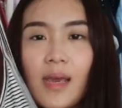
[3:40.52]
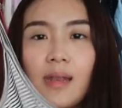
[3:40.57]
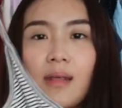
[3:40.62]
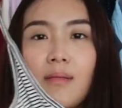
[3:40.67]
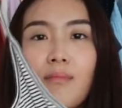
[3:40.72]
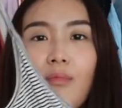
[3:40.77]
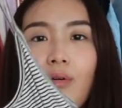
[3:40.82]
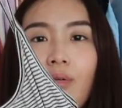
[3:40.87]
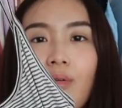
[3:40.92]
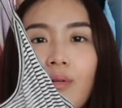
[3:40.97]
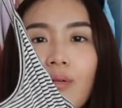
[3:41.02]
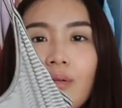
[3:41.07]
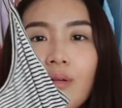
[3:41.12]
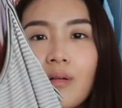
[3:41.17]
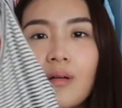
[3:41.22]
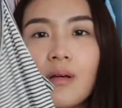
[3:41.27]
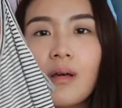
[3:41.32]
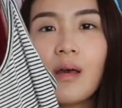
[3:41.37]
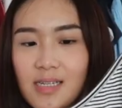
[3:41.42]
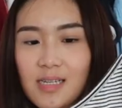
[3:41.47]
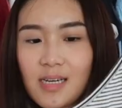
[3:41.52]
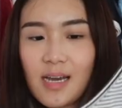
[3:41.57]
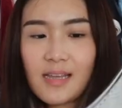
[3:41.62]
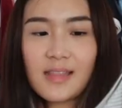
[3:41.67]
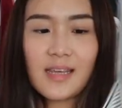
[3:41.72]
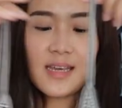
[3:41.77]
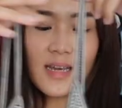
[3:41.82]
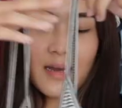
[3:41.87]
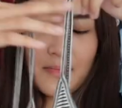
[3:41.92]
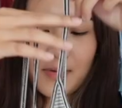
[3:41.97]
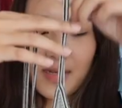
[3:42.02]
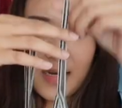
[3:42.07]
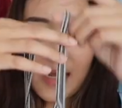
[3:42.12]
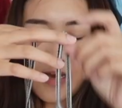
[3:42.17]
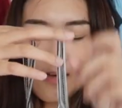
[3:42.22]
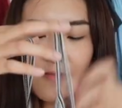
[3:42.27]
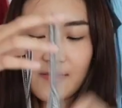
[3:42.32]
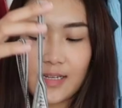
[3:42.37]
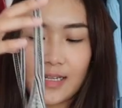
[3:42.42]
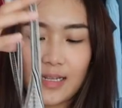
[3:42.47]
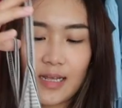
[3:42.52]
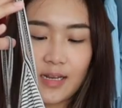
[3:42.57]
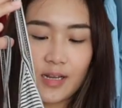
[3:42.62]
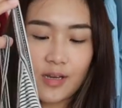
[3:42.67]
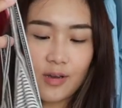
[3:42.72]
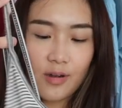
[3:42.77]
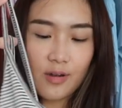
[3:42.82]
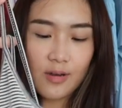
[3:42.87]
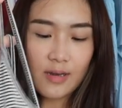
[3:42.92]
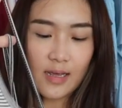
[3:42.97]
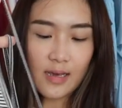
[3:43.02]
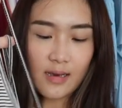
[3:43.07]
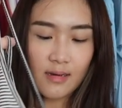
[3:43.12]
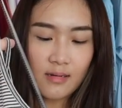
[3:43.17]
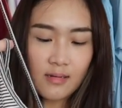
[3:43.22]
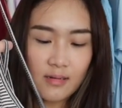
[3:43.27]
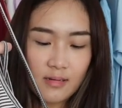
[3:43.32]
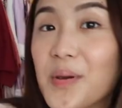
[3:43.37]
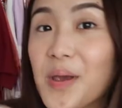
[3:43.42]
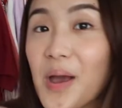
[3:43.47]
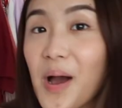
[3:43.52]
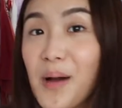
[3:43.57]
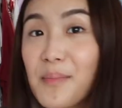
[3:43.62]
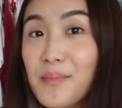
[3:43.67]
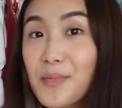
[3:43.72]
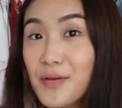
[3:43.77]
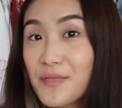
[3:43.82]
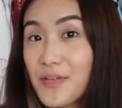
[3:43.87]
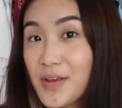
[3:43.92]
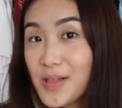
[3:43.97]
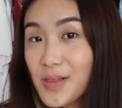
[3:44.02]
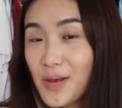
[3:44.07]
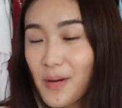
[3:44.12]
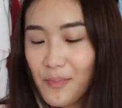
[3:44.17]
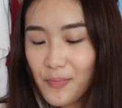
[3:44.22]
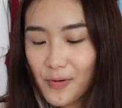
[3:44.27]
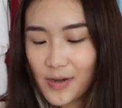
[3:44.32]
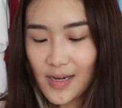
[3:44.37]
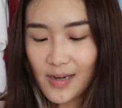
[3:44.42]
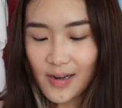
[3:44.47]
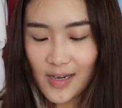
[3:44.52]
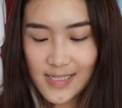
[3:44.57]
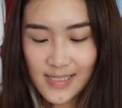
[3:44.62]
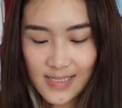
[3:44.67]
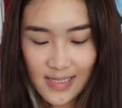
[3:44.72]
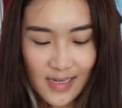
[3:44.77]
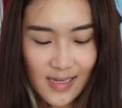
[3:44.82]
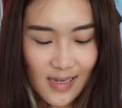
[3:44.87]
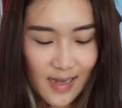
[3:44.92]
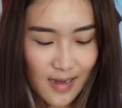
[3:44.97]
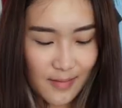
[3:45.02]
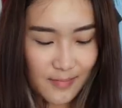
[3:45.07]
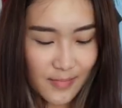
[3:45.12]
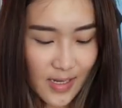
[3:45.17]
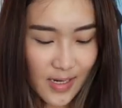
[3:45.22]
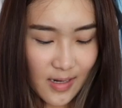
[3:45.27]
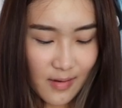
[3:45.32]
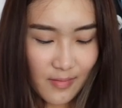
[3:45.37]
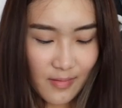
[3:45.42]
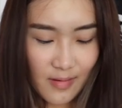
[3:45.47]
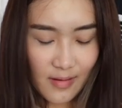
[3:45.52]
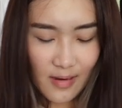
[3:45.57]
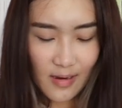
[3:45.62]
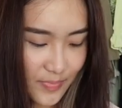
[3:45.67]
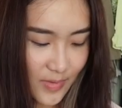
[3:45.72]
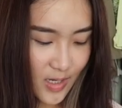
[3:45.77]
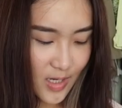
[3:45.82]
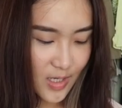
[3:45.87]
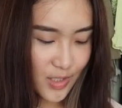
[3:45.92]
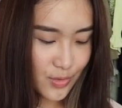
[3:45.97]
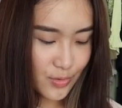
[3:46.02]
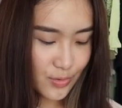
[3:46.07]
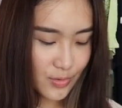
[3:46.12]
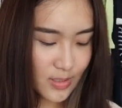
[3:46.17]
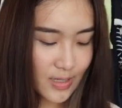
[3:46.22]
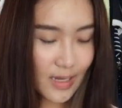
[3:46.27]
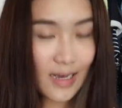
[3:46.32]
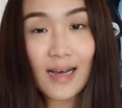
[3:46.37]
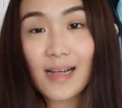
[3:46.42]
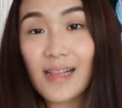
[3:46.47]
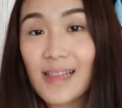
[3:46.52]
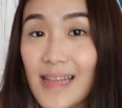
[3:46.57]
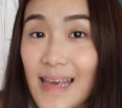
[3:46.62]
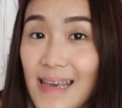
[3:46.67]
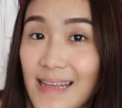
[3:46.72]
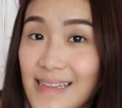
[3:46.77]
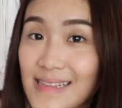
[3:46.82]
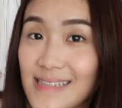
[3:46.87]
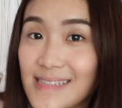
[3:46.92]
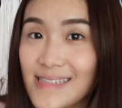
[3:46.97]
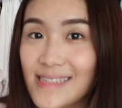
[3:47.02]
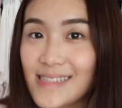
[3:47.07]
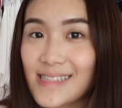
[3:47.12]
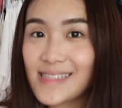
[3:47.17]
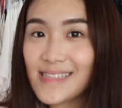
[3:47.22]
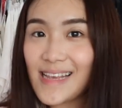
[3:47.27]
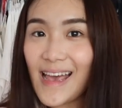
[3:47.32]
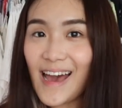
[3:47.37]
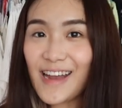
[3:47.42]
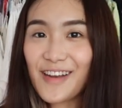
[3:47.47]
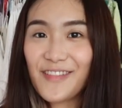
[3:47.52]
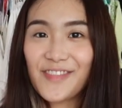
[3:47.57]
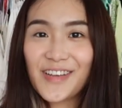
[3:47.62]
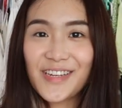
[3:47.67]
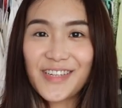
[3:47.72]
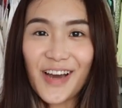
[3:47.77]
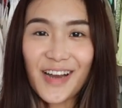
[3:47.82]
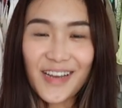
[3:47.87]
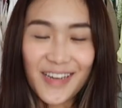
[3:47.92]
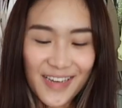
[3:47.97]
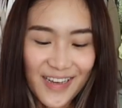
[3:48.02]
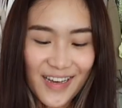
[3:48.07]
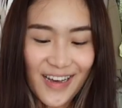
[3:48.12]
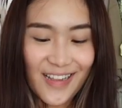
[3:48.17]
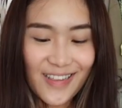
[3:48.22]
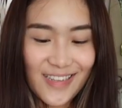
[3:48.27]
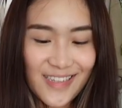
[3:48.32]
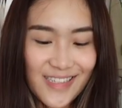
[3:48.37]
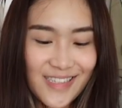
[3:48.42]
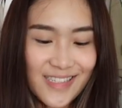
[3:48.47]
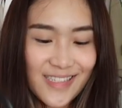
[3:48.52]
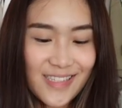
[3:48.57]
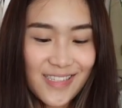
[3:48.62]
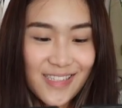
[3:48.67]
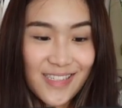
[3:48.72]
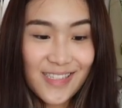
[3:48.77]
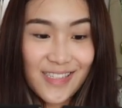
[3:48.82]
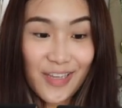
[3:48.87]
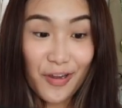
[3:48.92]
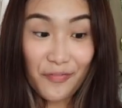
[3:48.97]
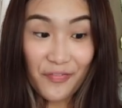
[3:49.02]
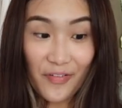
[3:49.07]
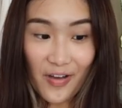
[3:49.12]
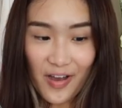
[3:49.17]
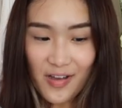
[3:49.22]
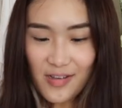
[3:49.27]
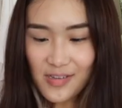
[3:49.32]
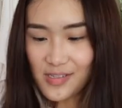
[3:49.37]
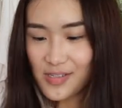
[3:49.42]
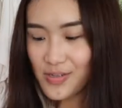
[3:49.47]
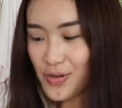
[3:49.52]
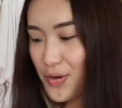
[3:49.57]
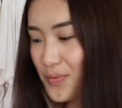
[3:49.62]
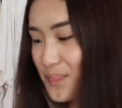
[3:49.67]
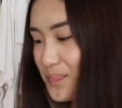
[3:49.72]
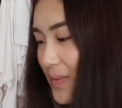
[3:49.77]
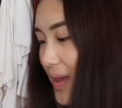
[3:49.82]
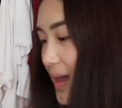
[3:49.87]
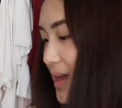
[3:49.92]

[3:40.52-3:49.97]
anymore. I think I'm gonna have to let it go now. We are moving along pretty nicely. I'm getting a good cleanse out of the darker colors so far, so